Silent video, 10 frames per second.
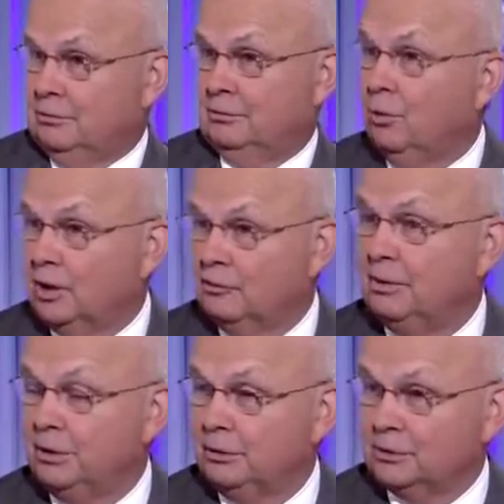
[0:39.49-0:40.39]
for want
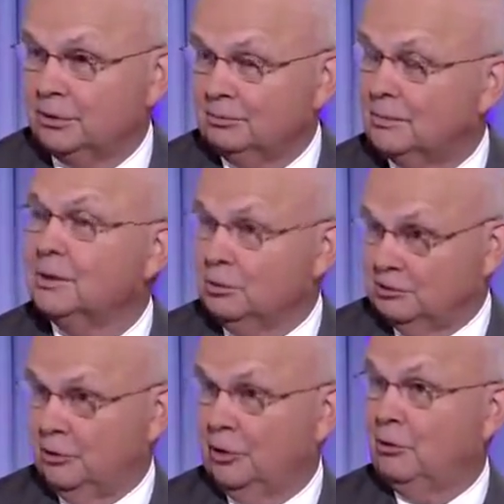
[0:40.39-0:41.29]
of a better term,
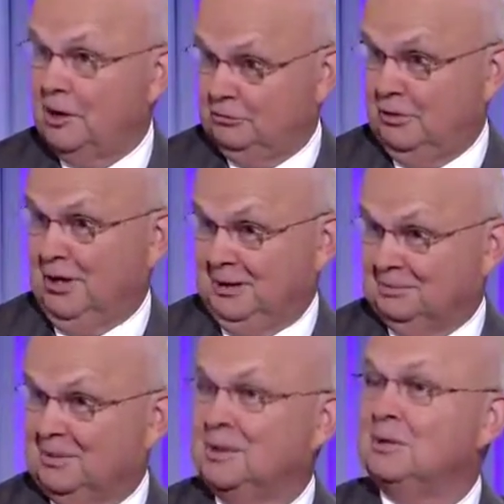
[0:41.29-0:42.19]
was very gratifying.
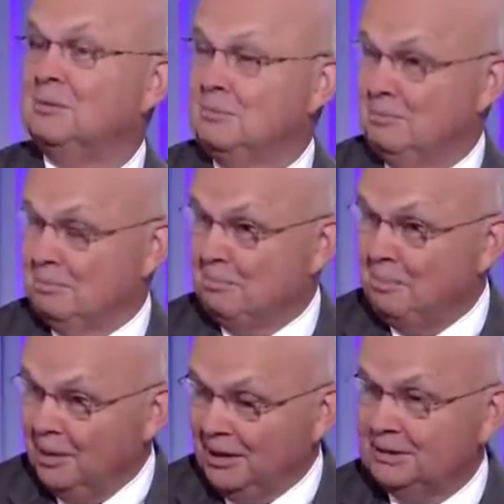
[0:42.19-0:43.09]

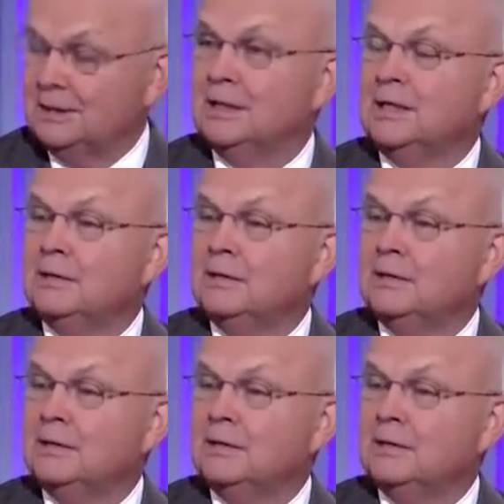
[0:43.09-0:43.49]
But